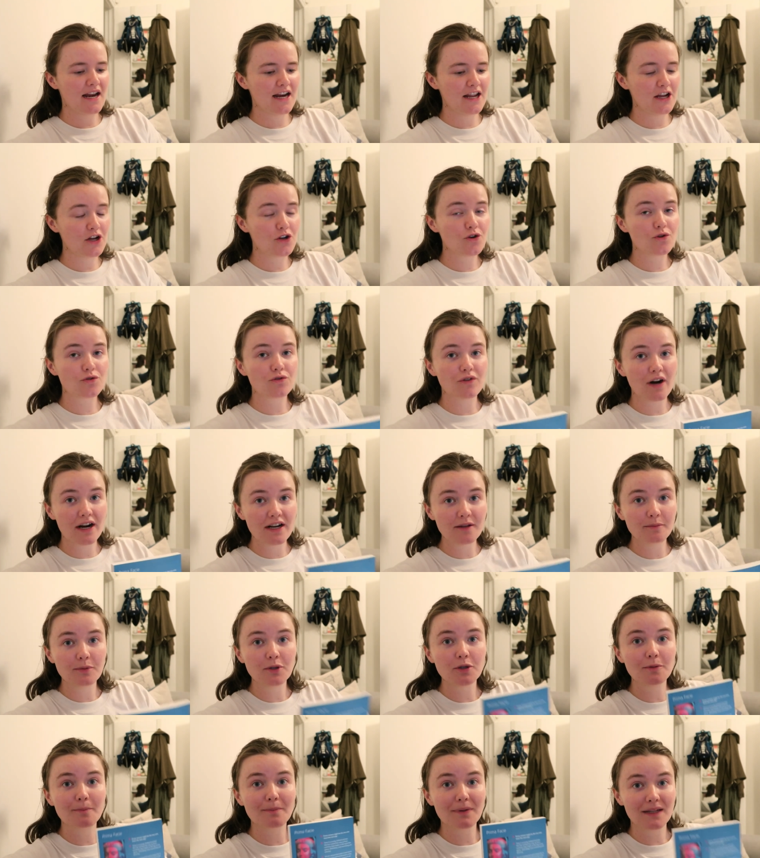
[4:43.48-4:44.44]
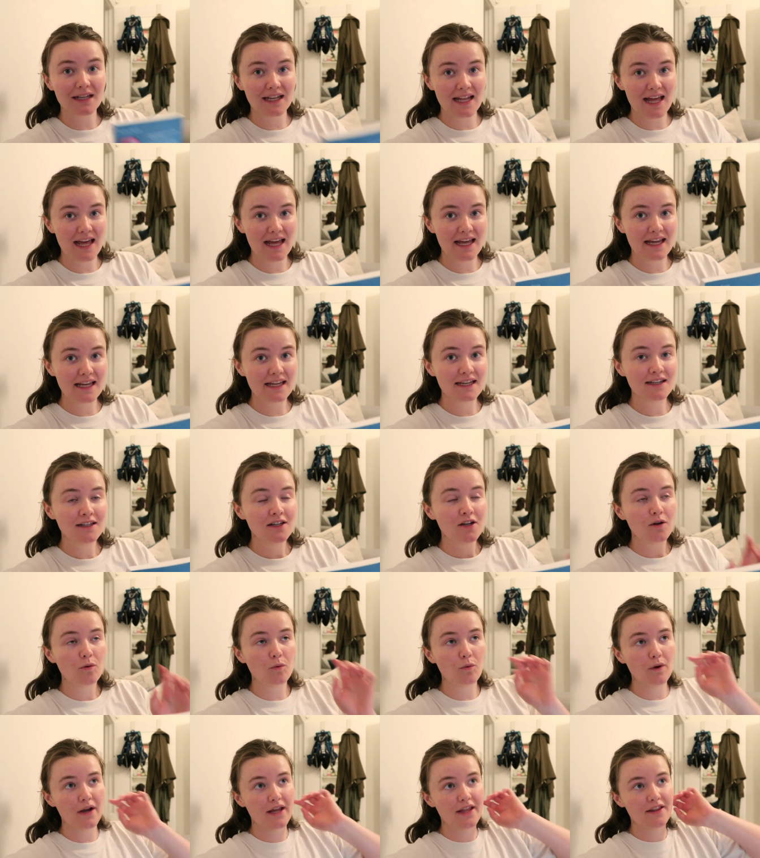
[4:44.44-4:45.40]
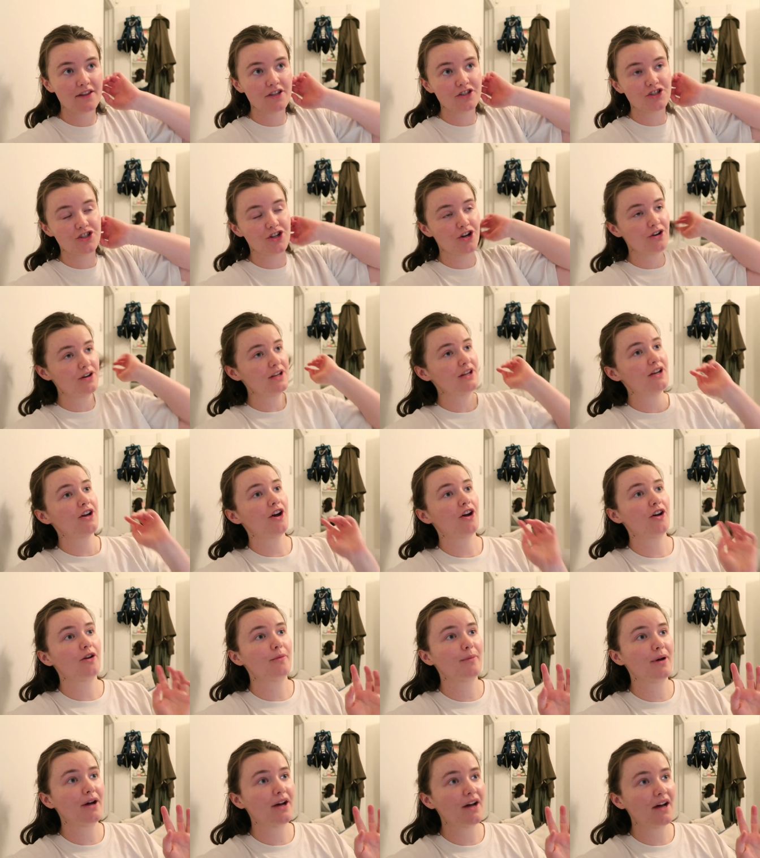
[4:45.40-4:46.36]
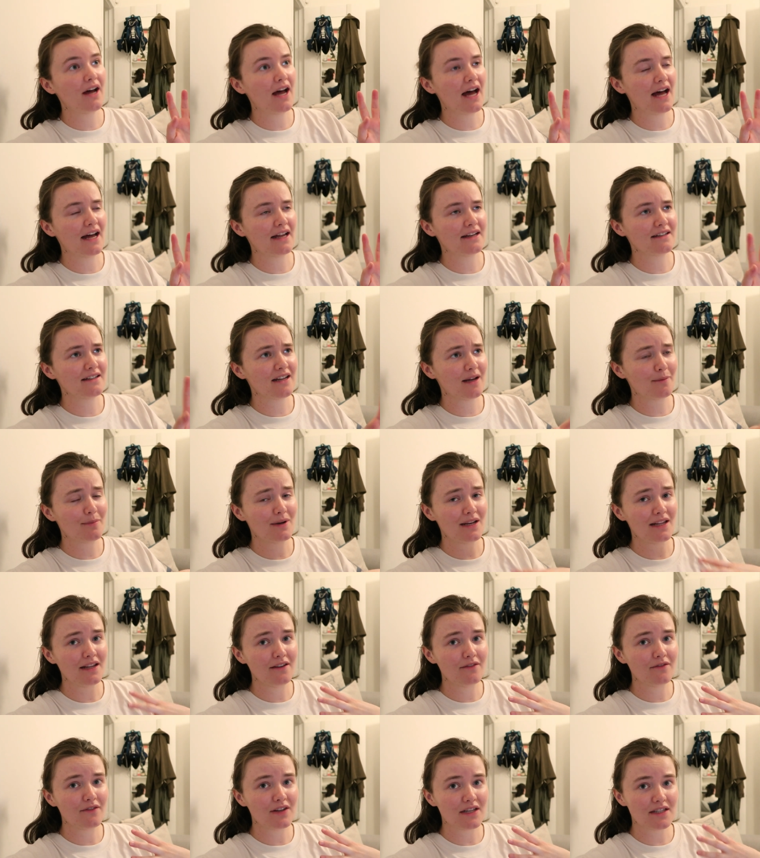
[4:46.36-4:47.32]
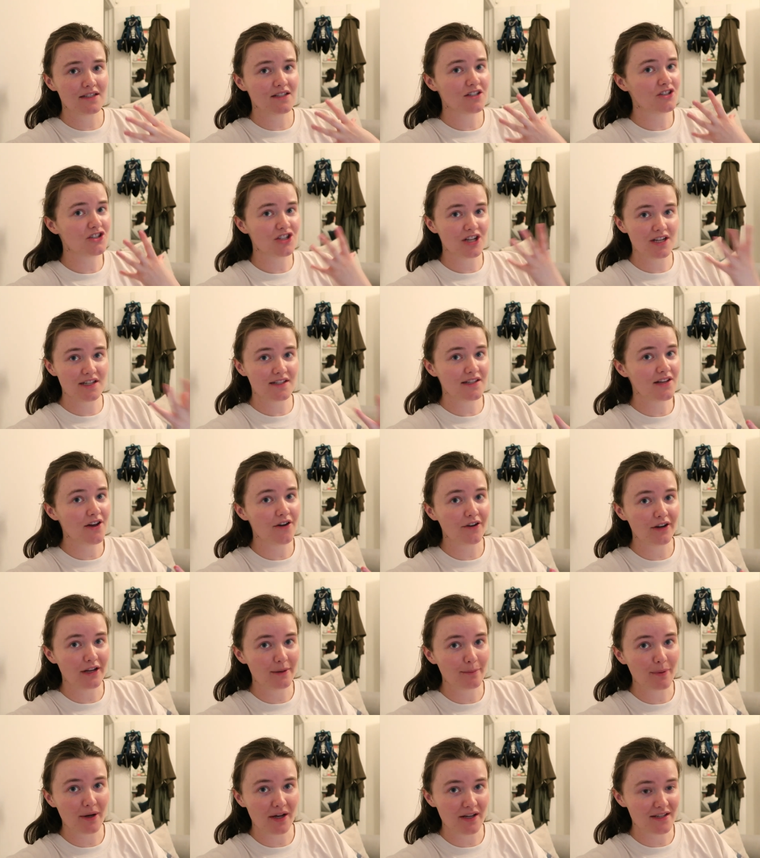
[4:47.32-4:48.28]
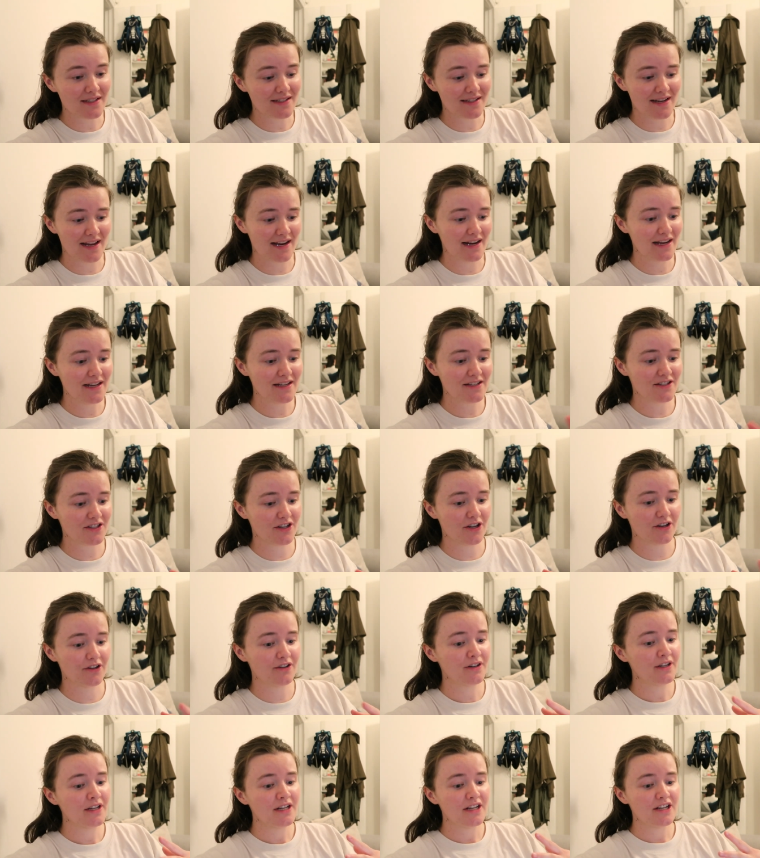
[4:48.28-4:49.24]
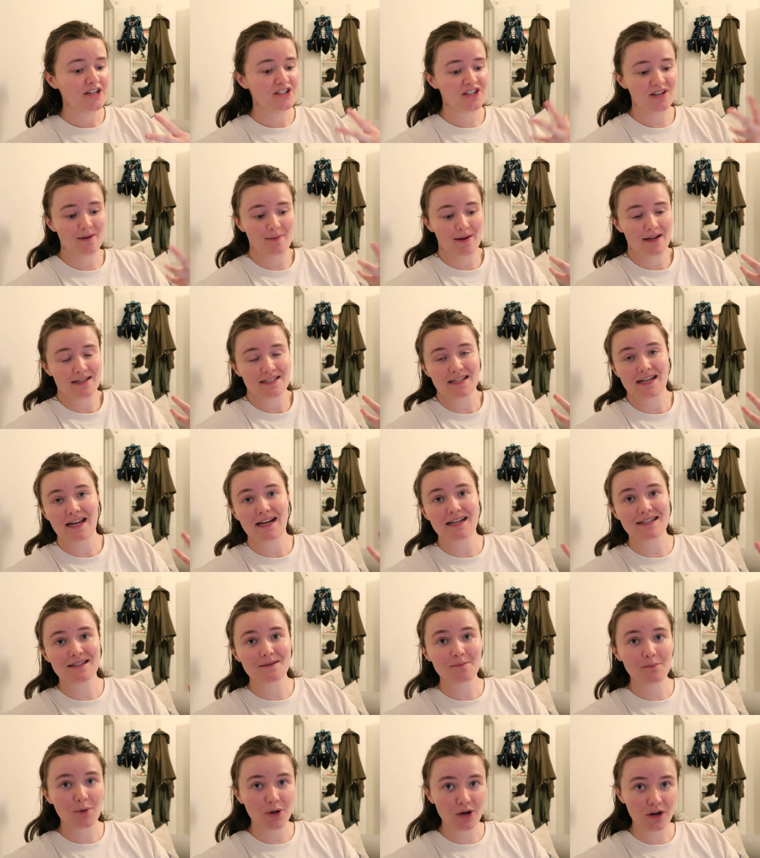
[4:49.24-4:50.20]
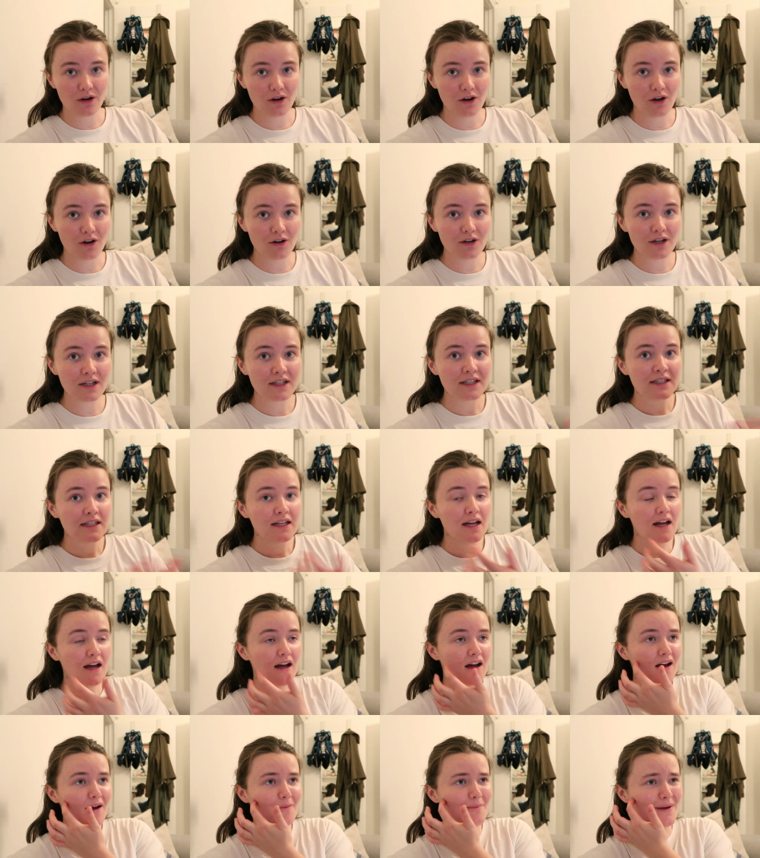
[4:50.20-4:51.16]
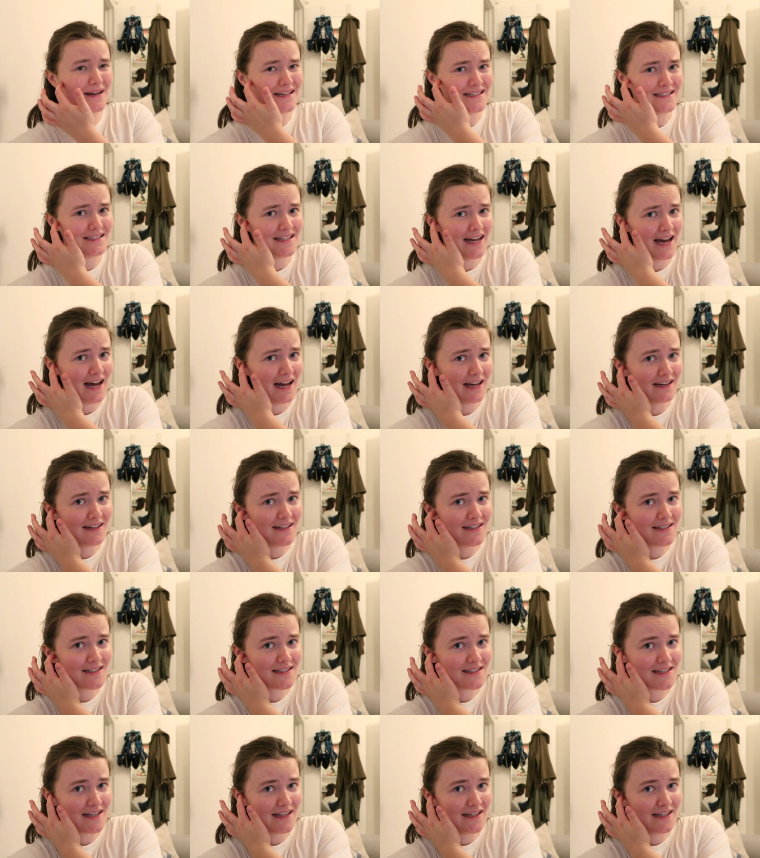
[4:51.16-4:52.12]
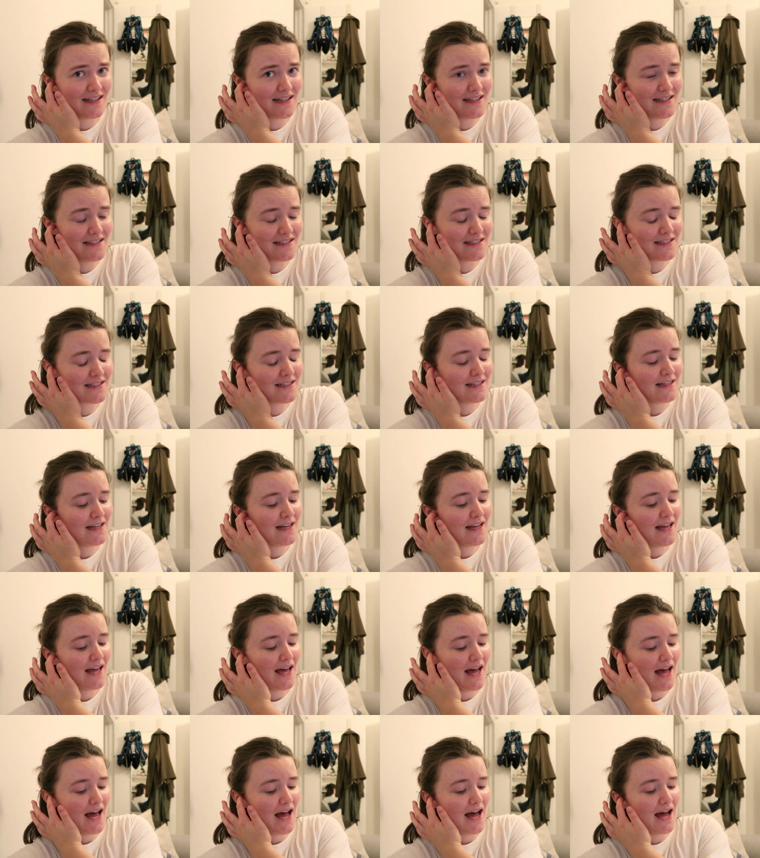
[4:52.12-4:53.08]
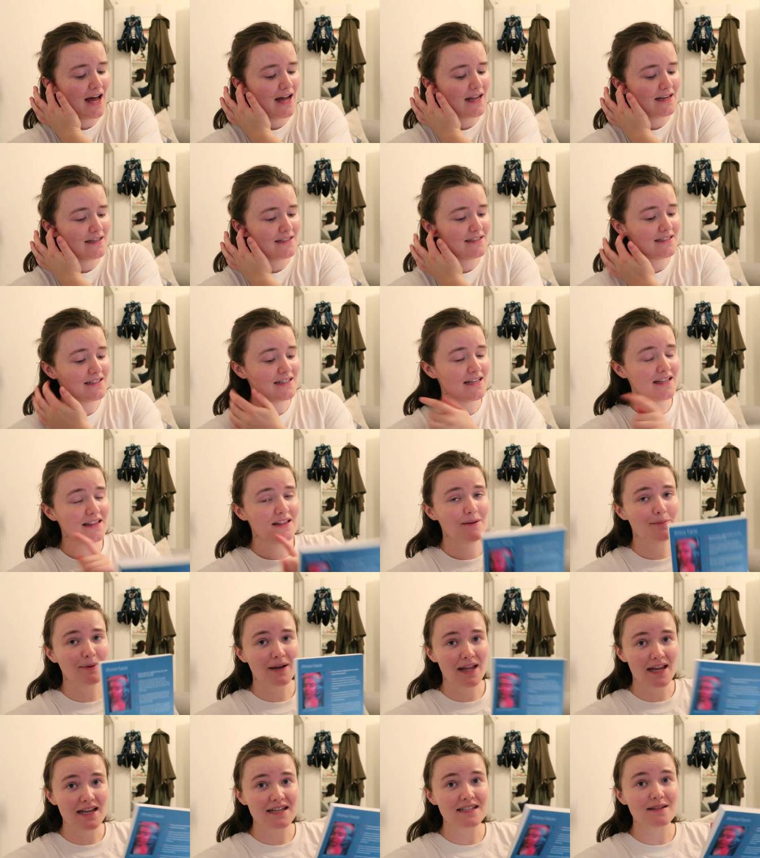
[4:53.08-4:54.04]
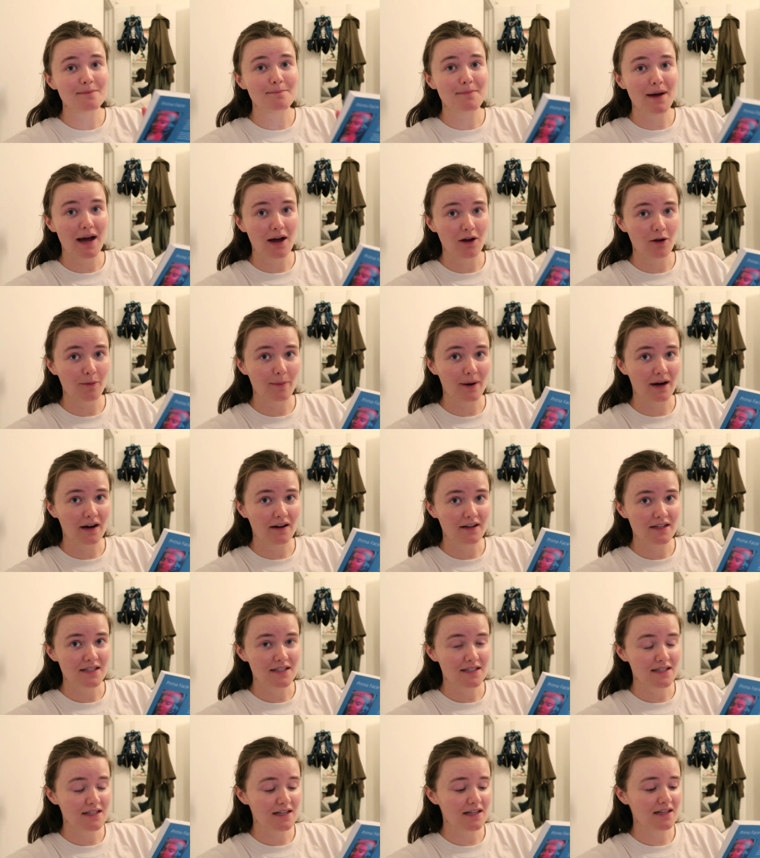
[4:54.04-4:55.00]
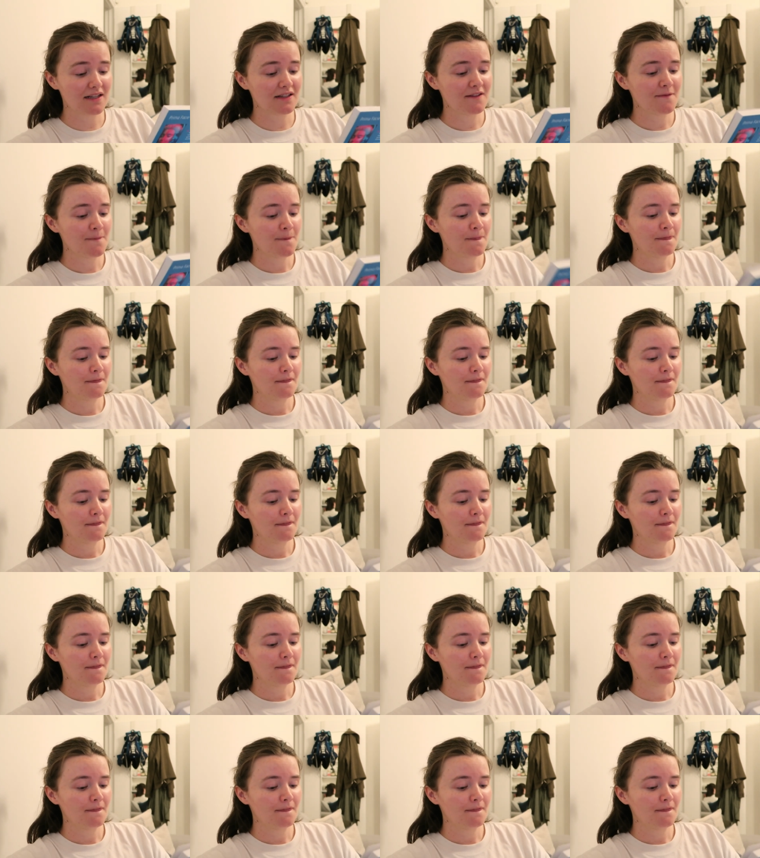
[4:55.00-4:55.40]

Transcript: an incredible play with Jodie Comer, and I believe she's the only person in it, so she basically has a monologue. My dad has seen it, and the play is about a barrister